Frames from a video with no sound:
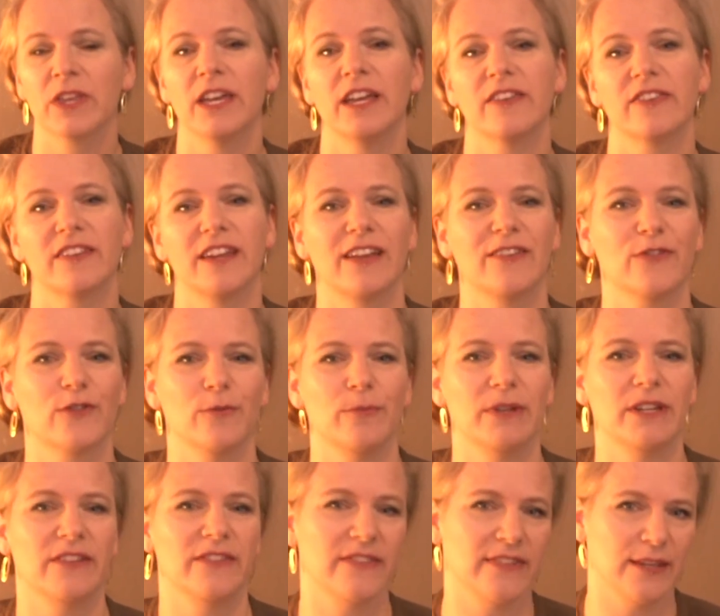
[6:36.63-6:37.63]
It's nice for
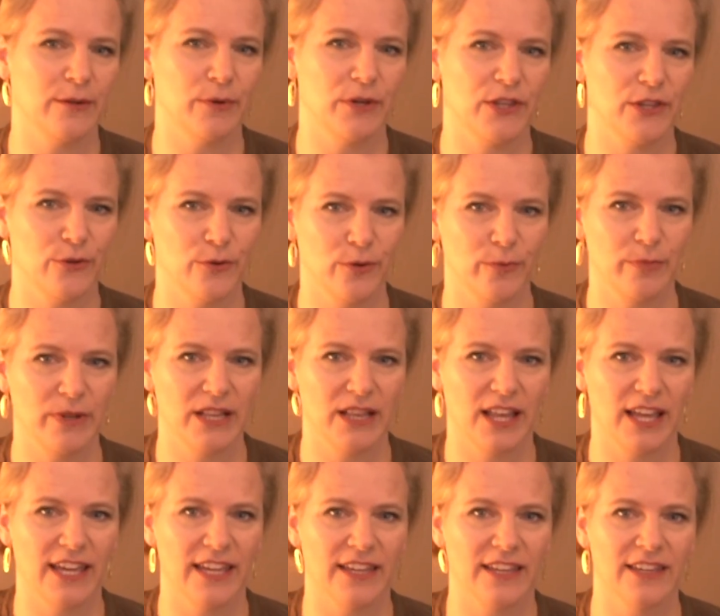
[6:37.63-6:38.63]
me to see what you would be
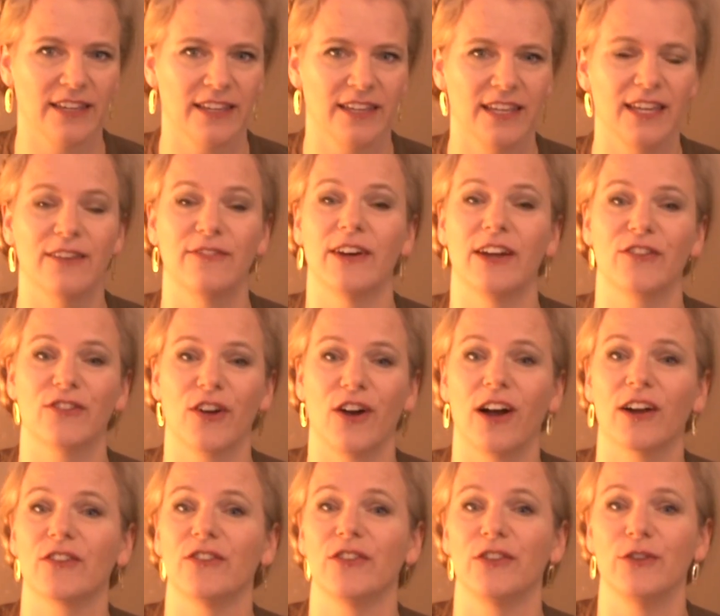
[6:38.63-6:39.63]
like if I
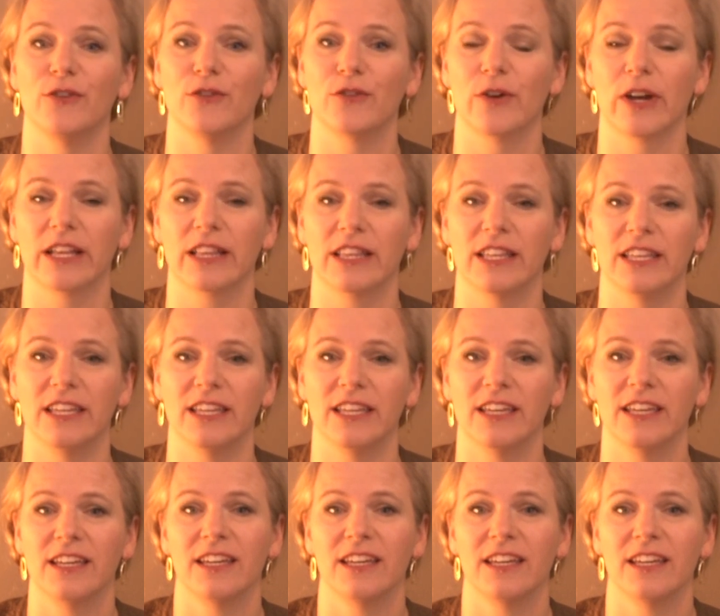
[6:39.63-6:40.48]
talked to you directly.